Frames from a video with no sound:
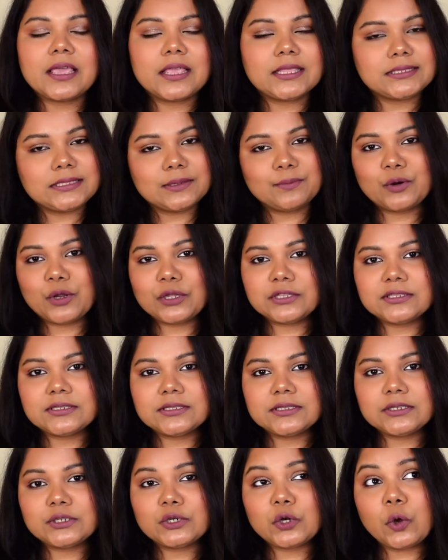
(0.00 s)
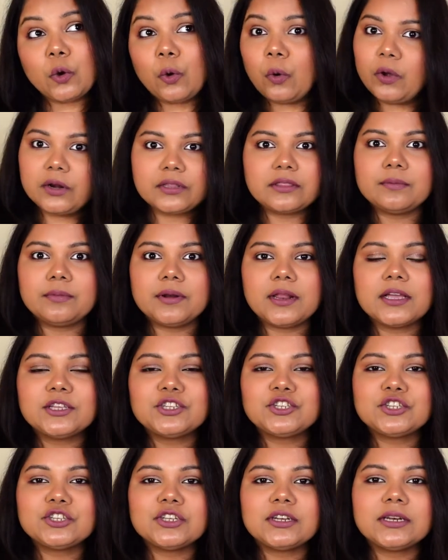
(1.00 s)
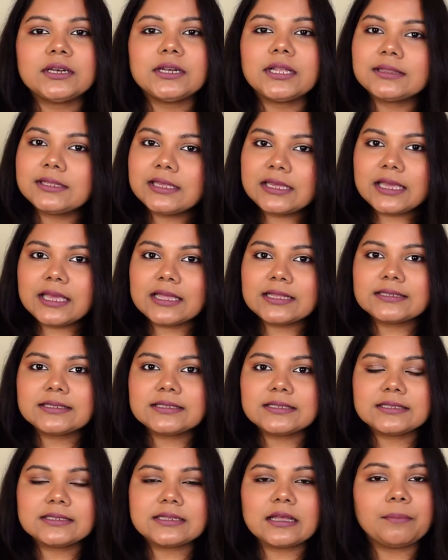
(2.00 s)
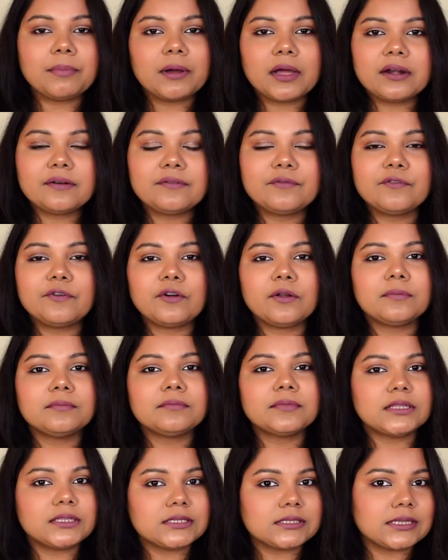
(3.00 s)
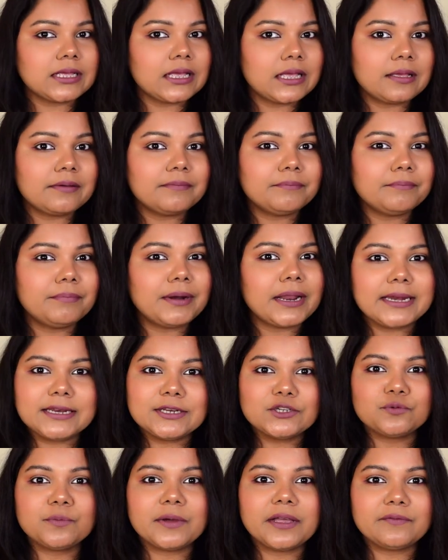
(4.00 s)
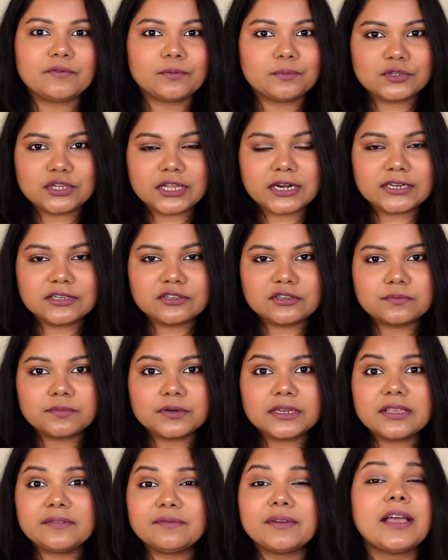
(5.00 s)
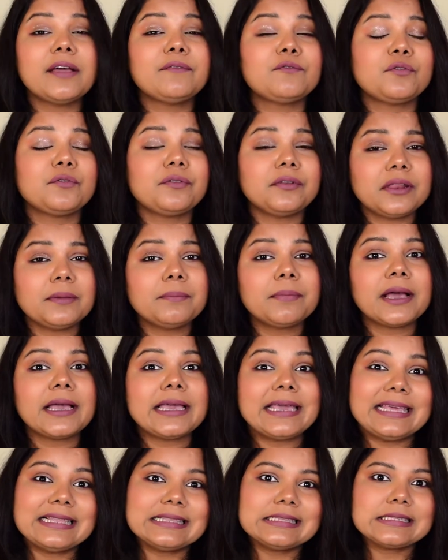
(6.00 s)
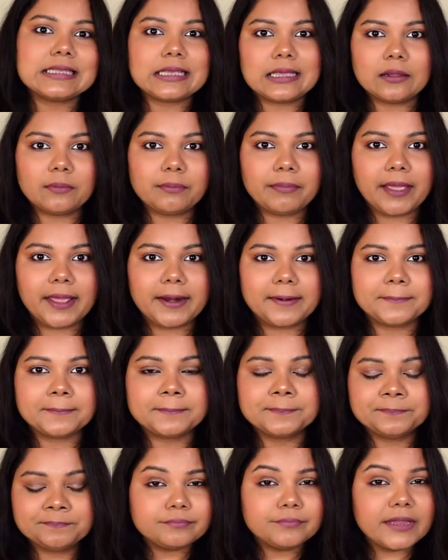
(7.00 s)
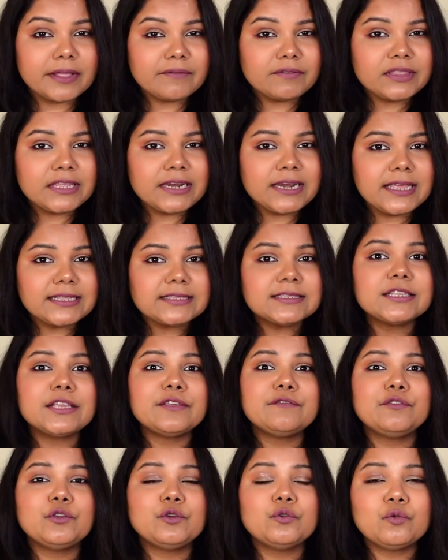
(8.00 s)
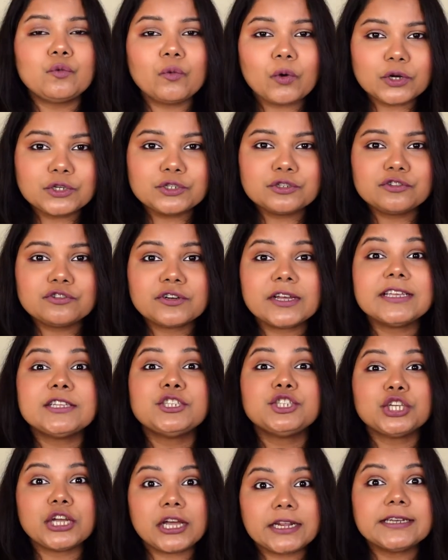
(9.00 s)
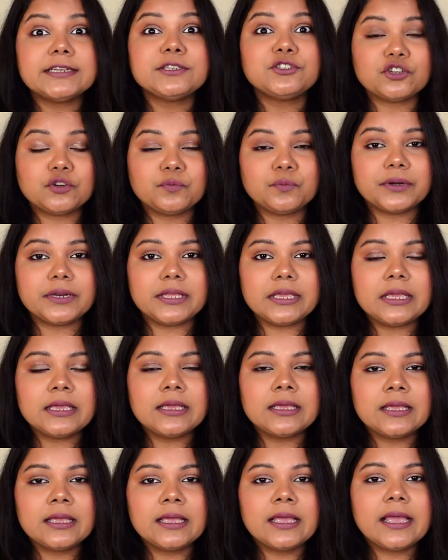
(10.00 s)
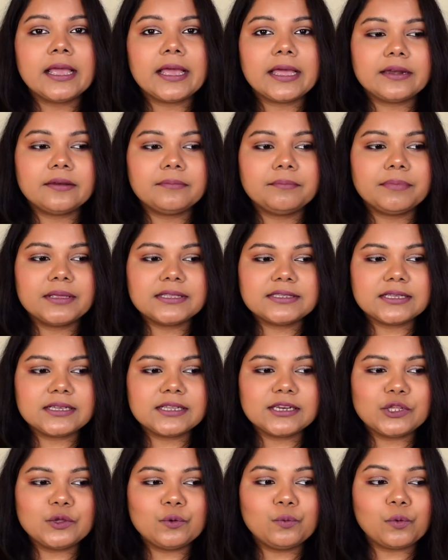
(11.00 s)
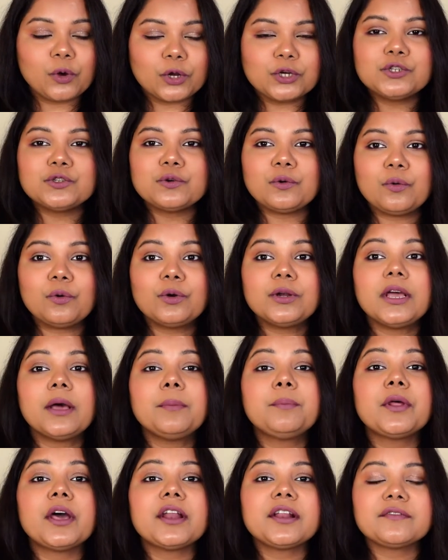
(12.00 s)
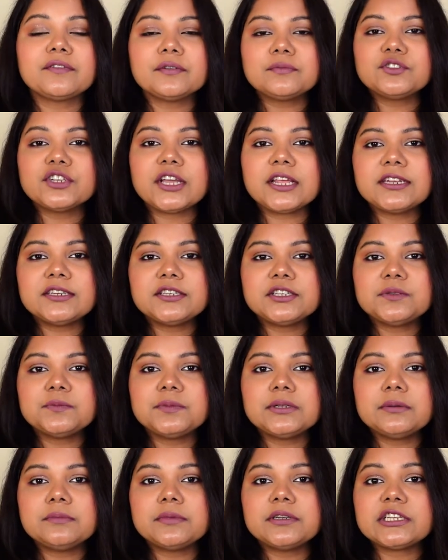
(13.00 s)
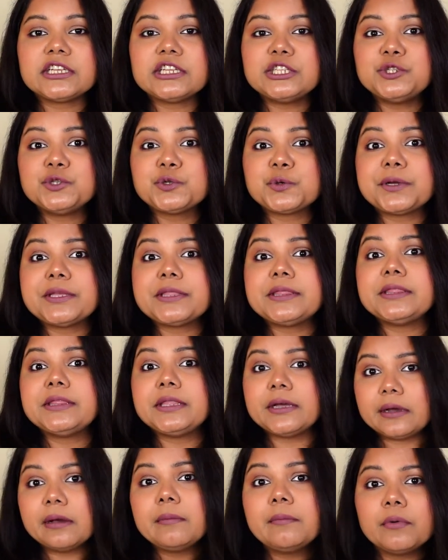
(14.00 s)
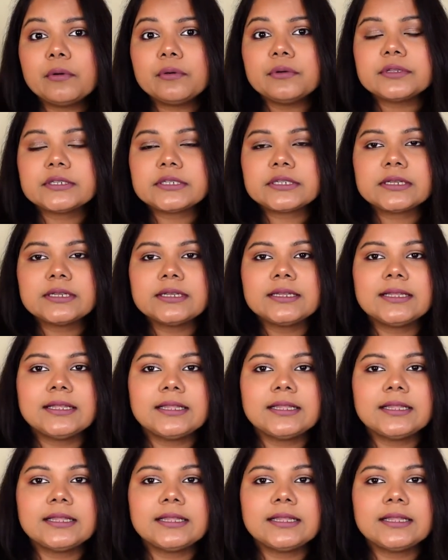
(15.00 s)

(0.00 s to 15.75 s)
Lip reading: is the bronzer or the blush. Nothing else apart from this I am planning to buy from Charlotte Tilbury if I have to really buy in single pan. Nevertheless, if you want to try Charlotte Tilbury and basically you want to own a product from Charlotte Tilbury but enjoy the most,